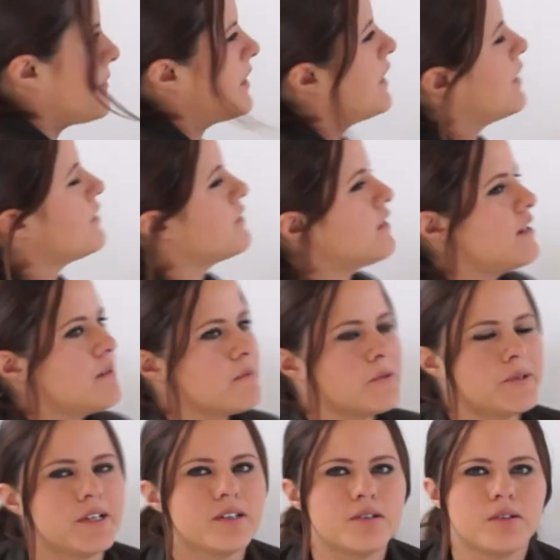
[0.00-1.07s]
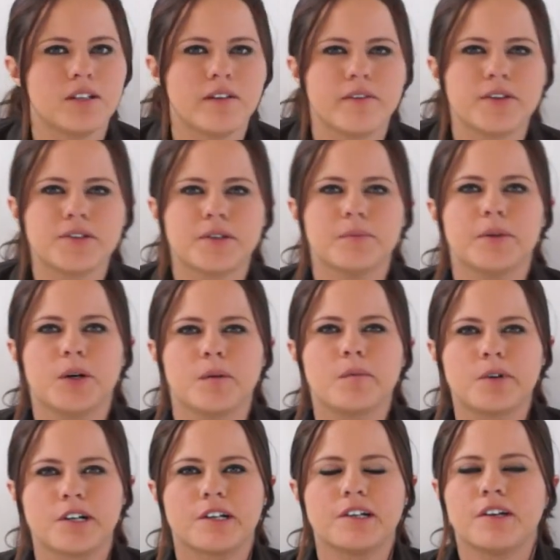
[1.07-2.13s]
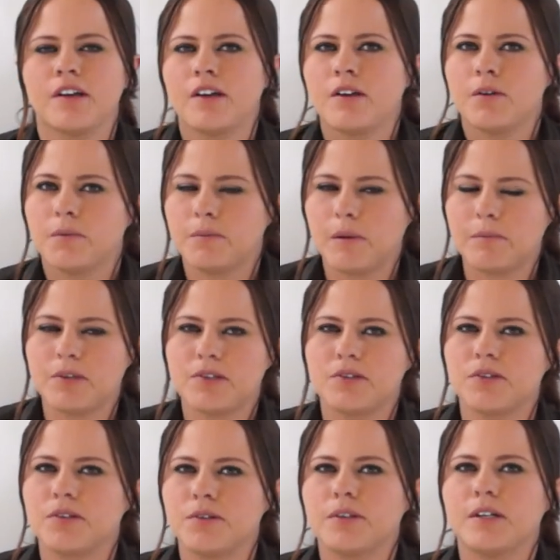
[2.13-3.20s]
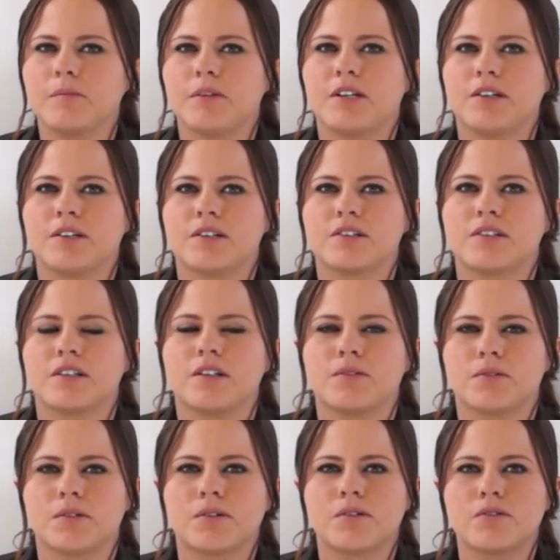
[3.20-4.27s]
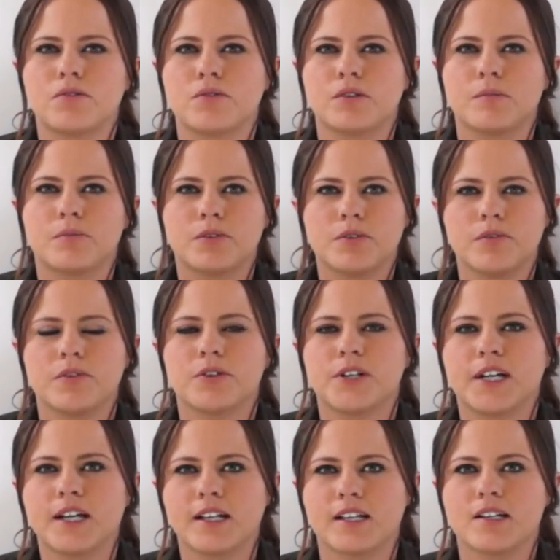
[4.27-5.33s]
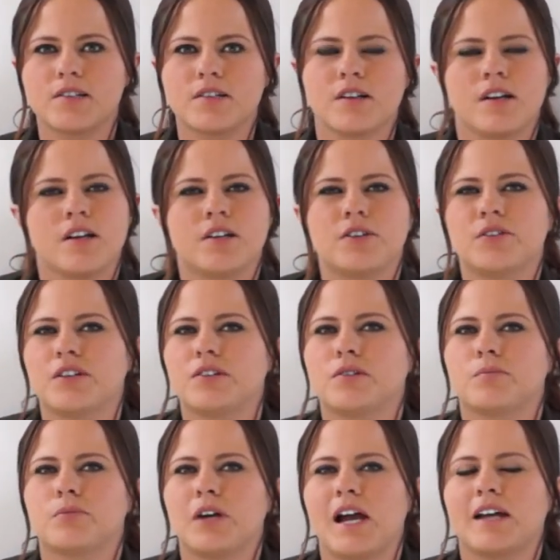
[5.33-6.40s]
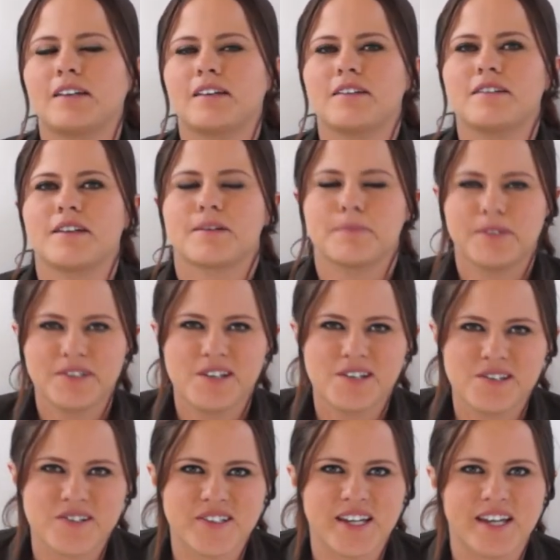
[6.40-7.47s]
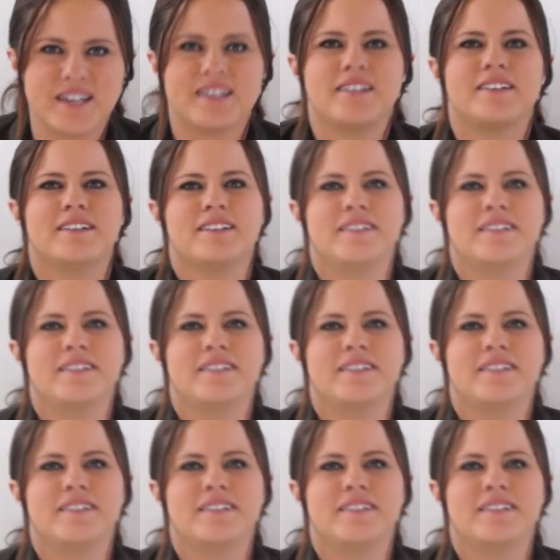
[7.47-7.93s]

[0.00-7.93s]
next I'm going to leave you some homework. Remember to do it because in order to improve your English, you need to practice as much as you can.